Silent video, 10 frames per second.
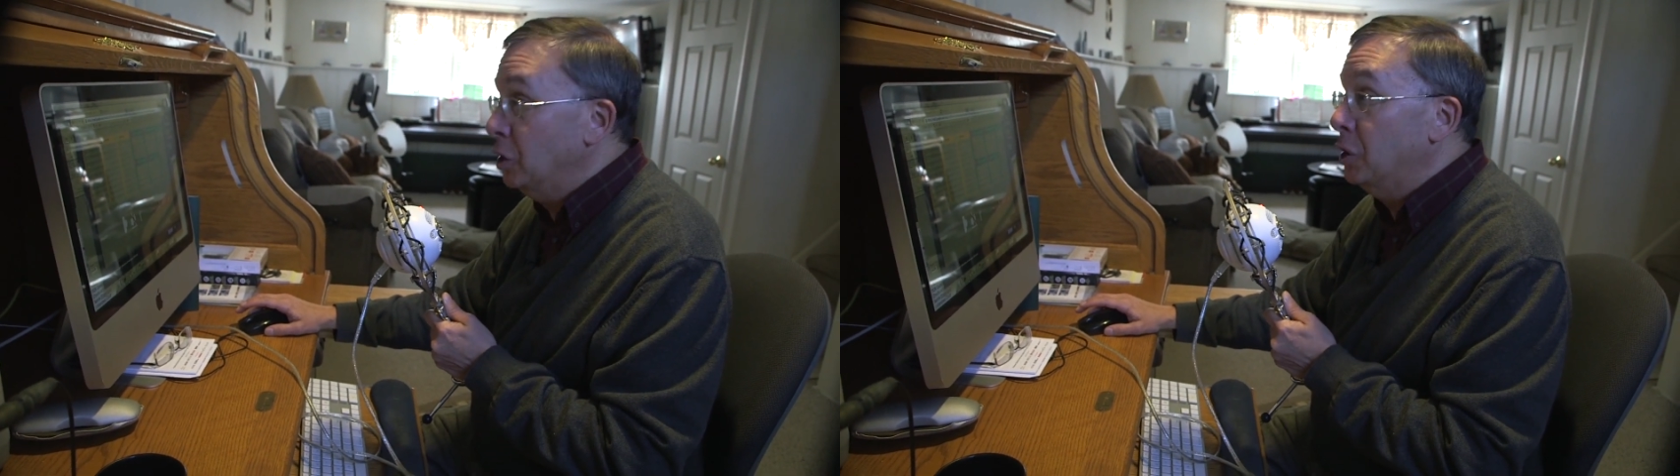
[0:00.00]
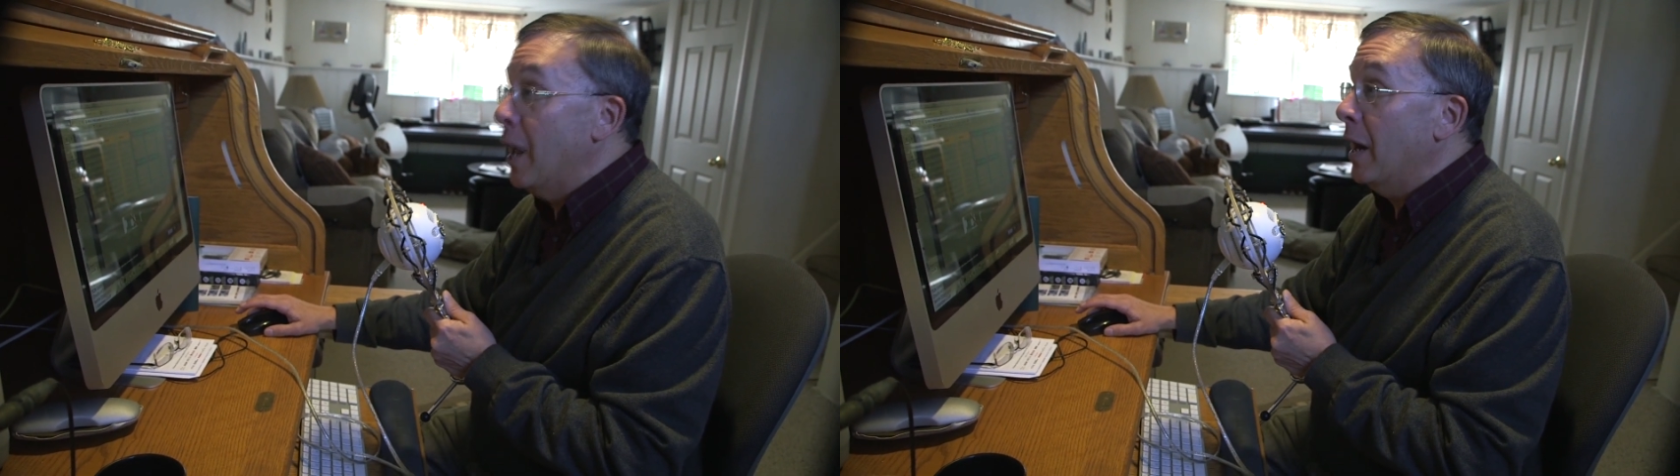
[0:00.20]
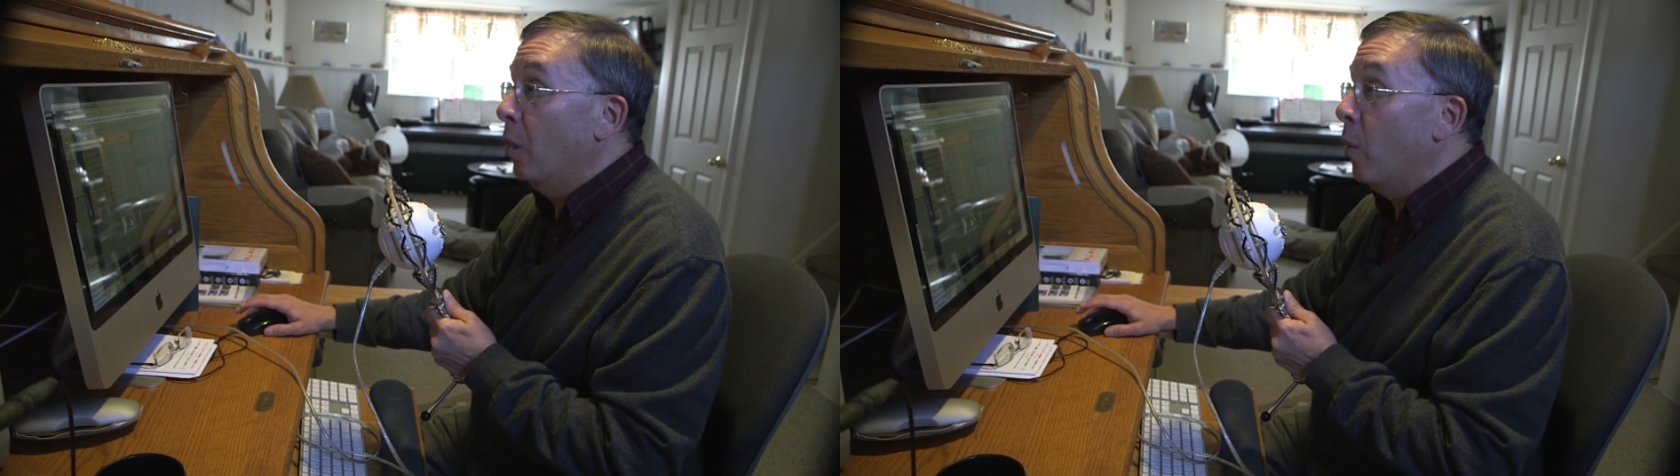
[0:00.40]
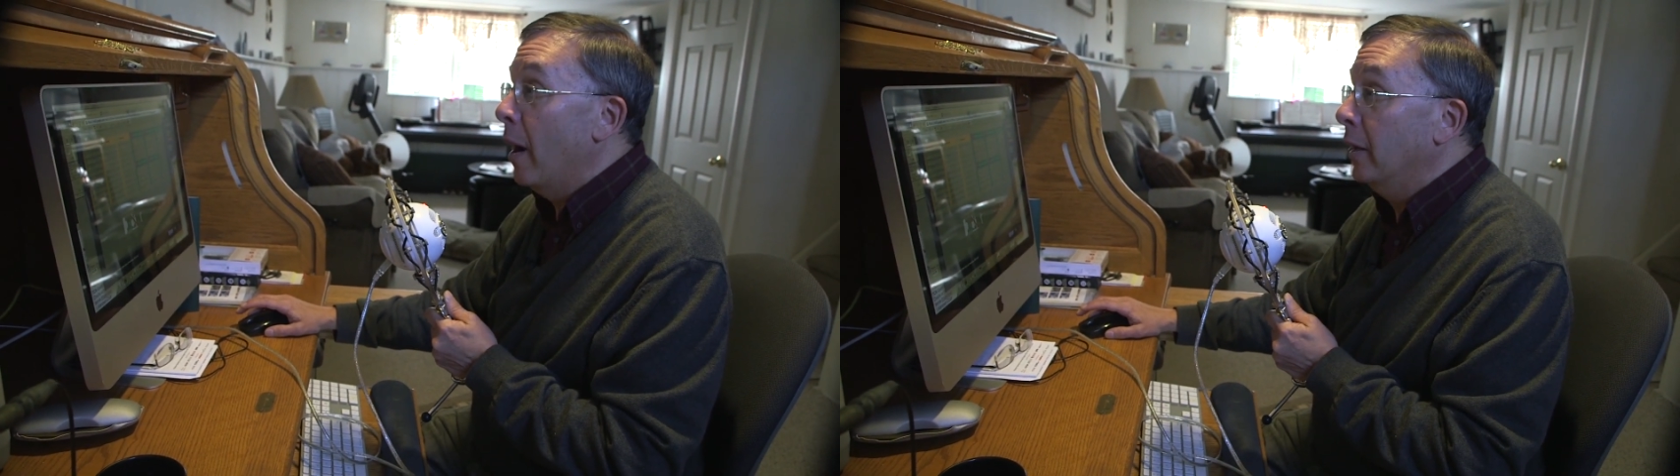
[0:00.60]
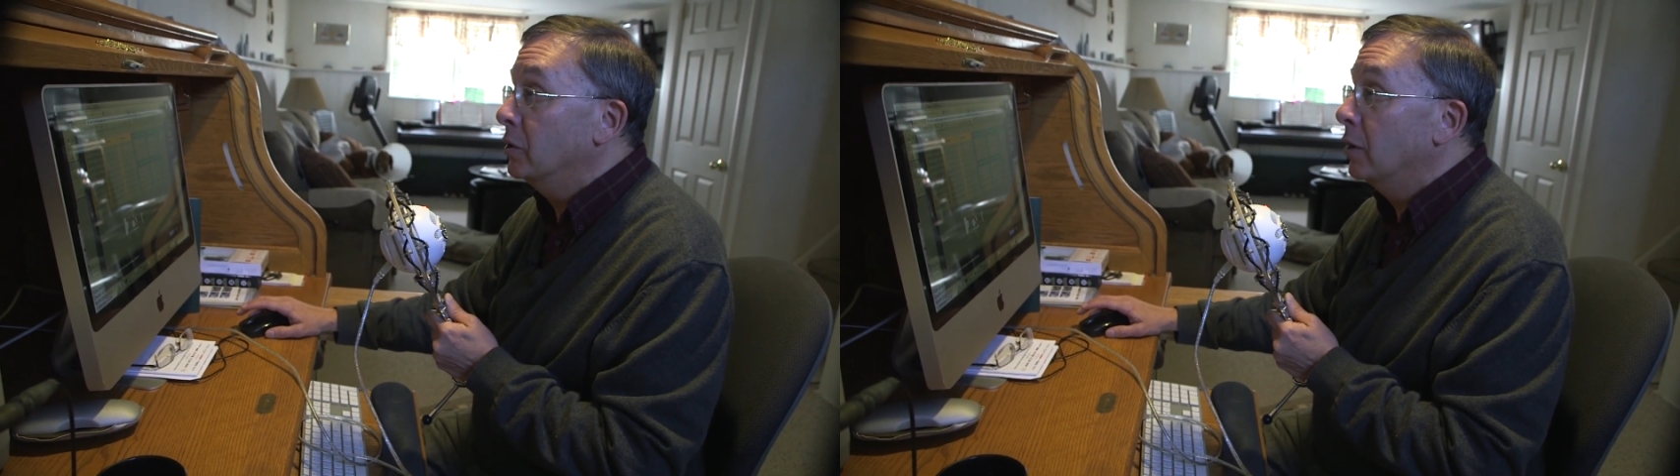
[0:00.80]
Jet
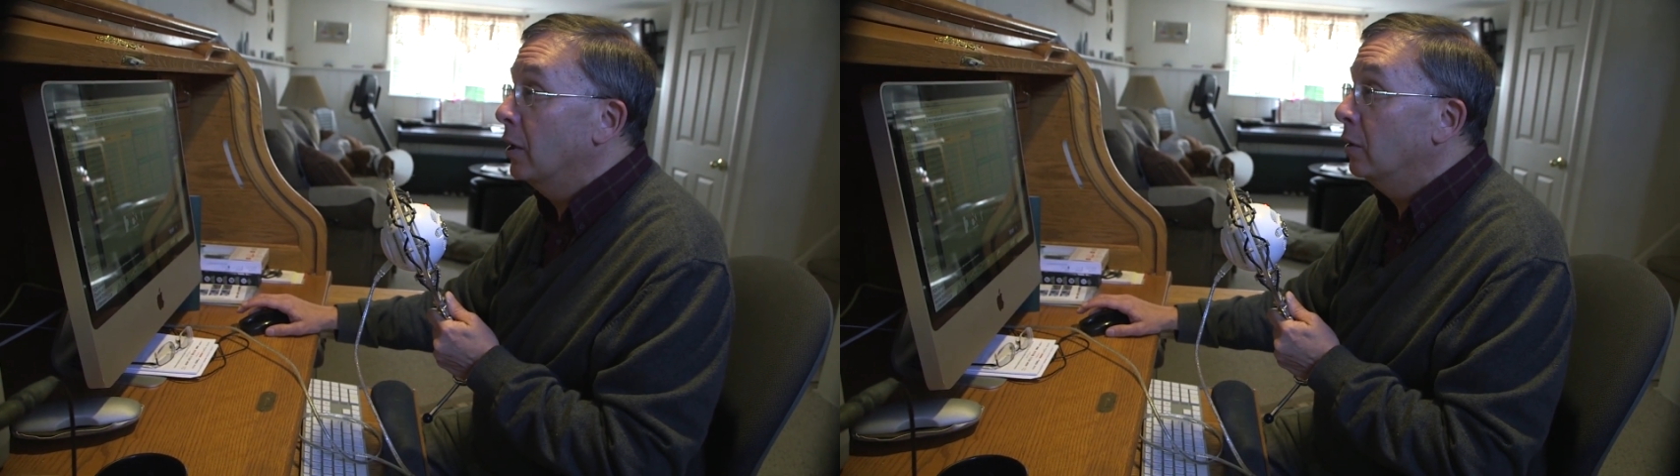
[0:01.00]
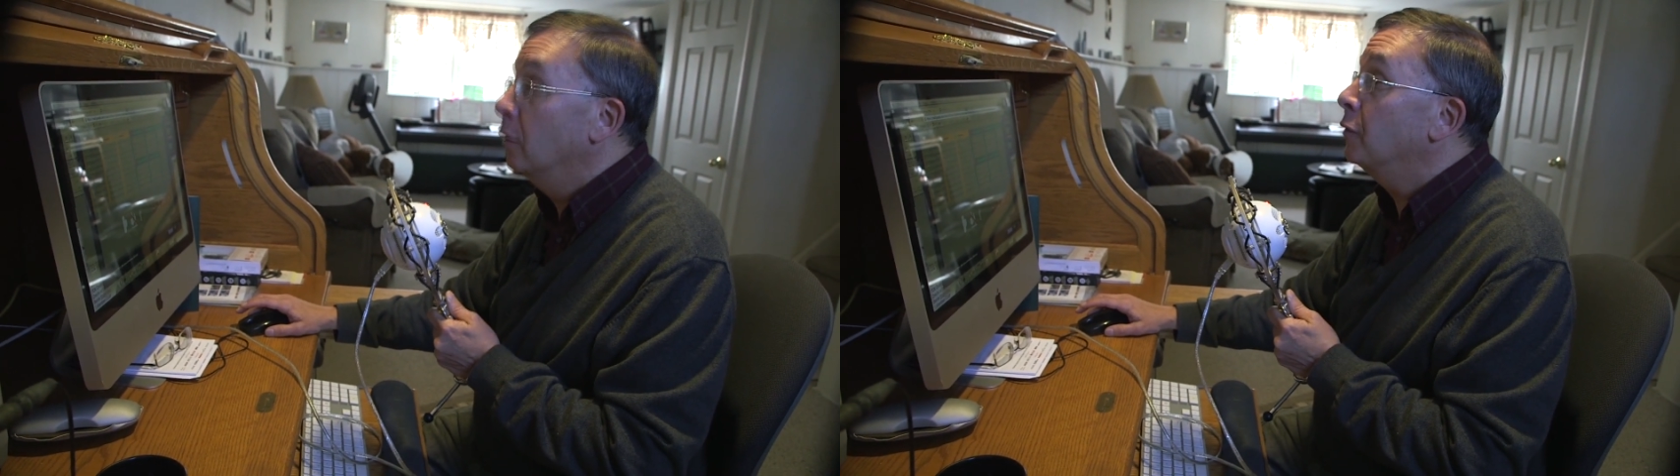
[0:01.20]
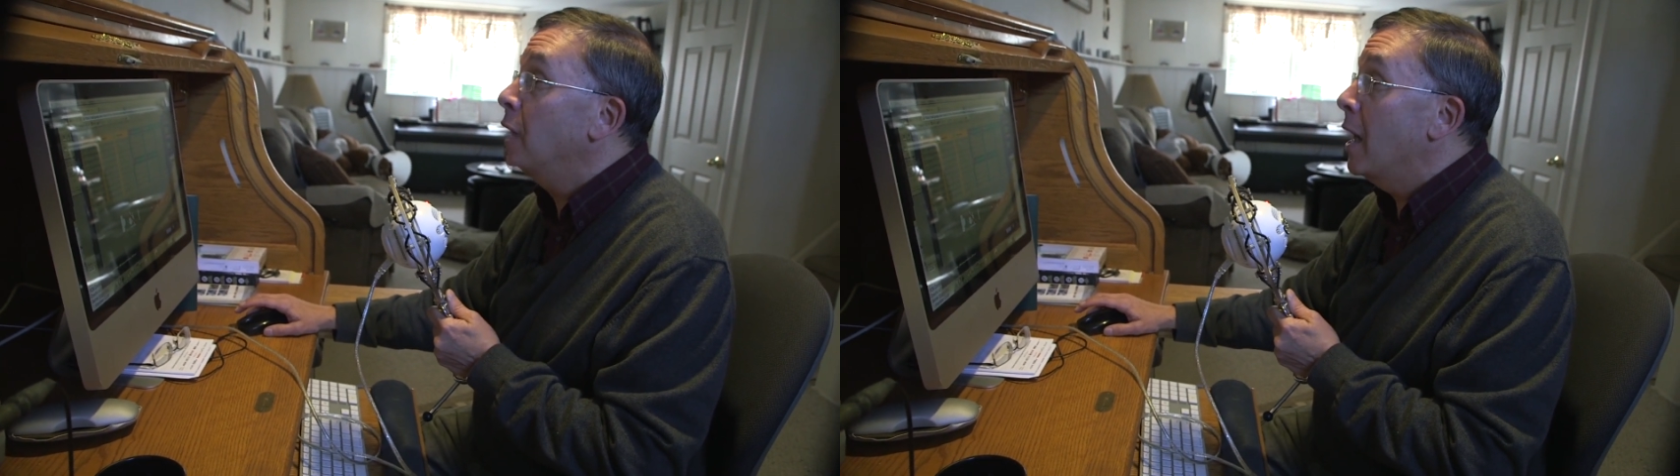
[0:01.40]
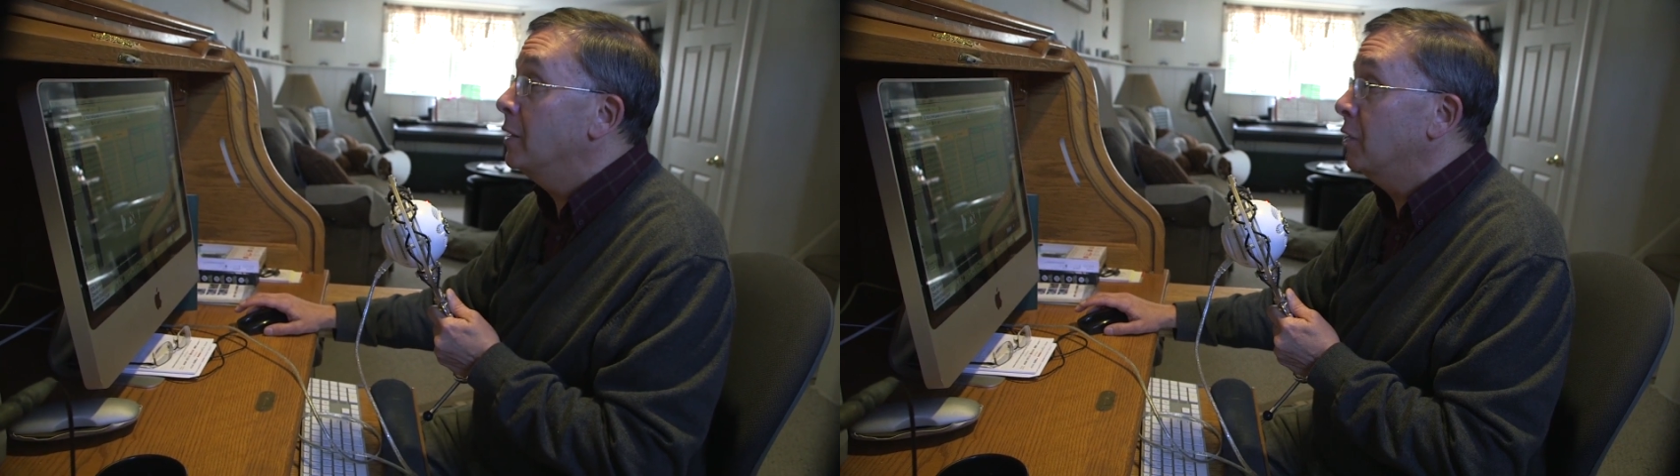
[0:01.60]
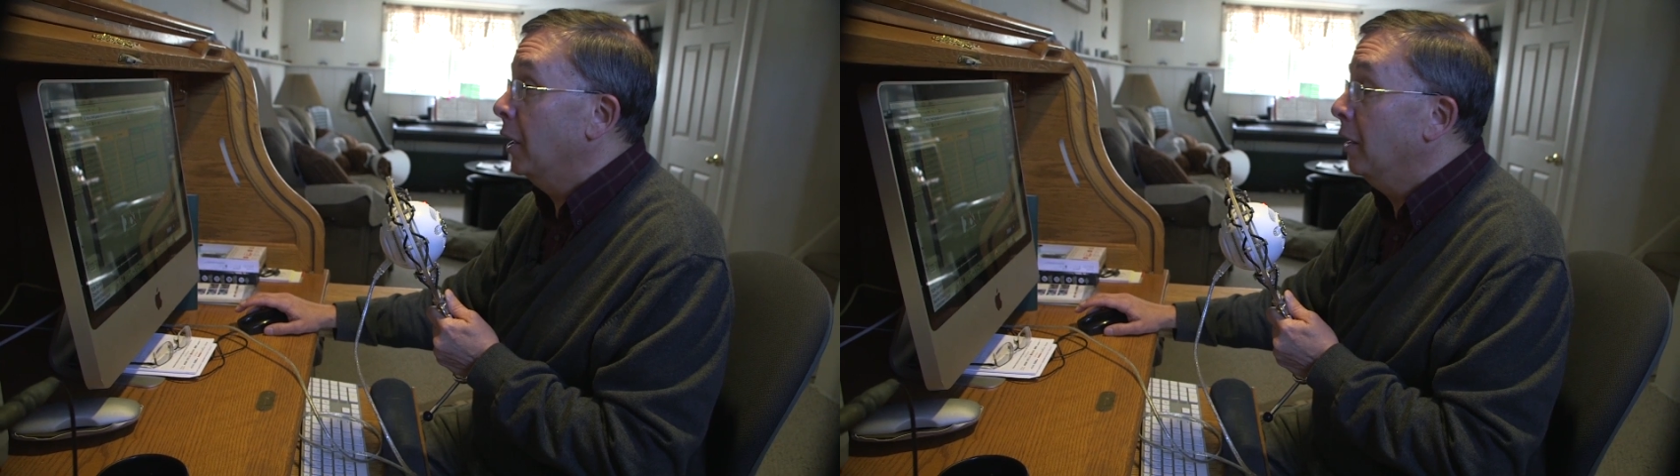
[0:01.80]
Airways,
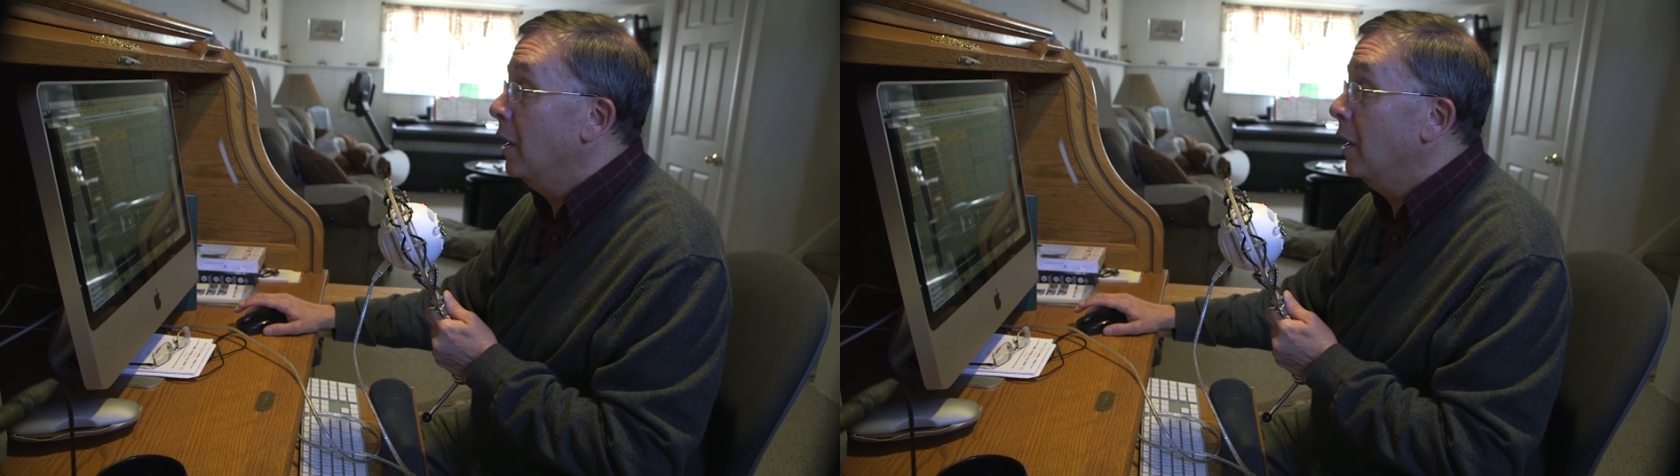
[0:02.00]
Lufthansa,